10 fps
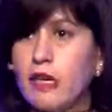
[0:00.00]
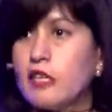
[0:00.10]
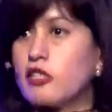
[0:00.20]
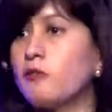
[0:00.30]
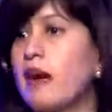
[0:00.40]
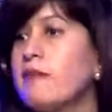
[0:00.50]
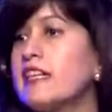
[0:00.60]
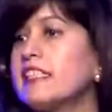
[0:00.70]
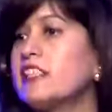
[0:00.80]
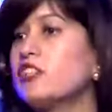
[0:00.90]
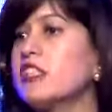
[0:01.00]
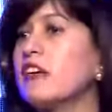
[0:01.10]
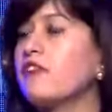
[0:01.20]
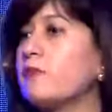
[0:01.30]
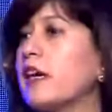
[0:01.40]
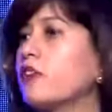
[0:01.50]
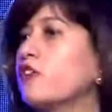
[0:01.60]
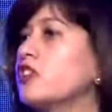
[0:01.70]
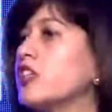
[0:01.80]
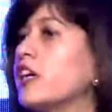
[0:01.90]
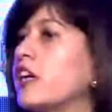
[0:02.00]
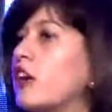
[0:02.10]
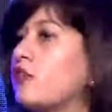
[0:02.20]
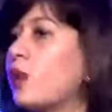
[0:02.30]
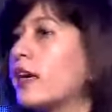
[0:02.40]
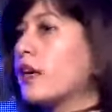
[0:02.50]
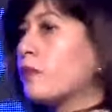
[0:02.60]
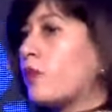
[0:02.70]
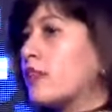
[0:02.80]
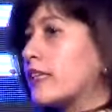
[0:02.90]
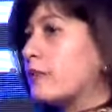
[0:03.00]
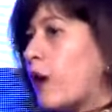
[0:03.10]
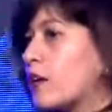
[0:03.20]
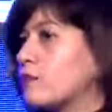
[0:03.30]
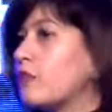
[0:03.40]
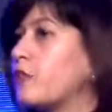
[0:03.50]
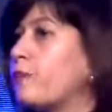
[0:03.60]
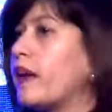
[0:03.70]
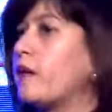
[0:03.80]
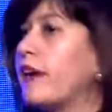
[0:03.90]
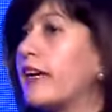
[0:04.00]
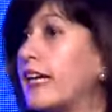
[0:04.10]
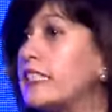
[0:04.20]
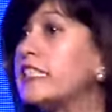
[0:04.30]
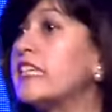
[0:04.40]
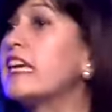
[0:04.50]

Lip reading: So my message today from my own journey of working both at the bottom of the pyramid and seeing